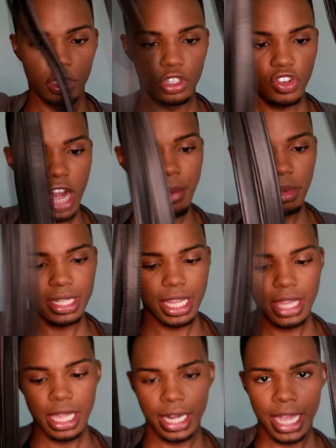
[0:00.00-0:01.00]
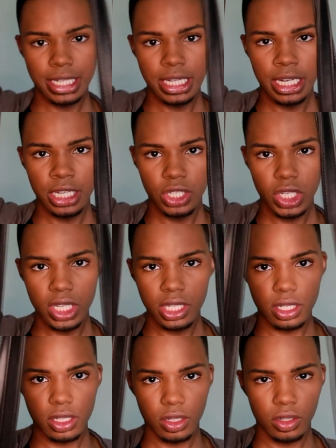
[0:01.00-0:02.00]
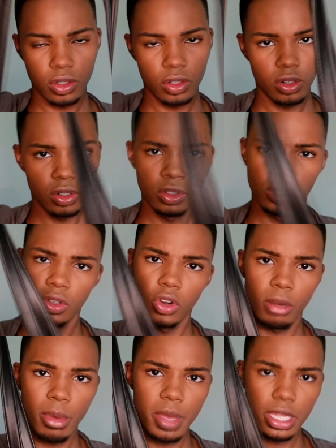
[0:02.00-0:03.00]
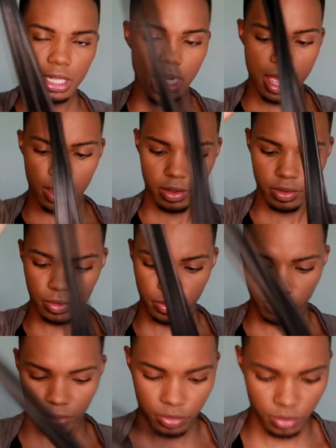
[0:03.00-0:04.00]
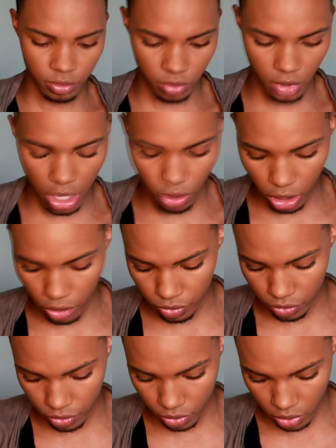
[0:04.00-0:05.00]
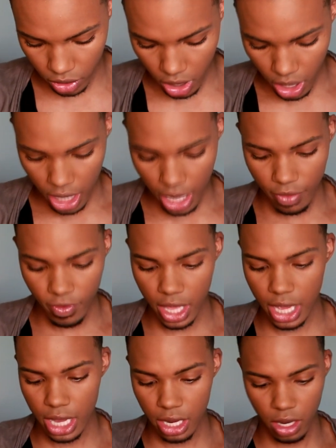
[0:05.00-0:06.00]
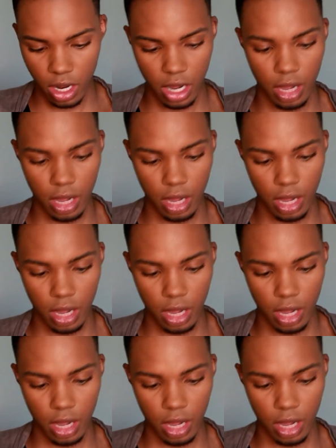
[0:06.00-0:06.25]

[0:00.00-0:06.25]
the strap is, I think, 19 inches, or maybe it's not. I don't know. And then,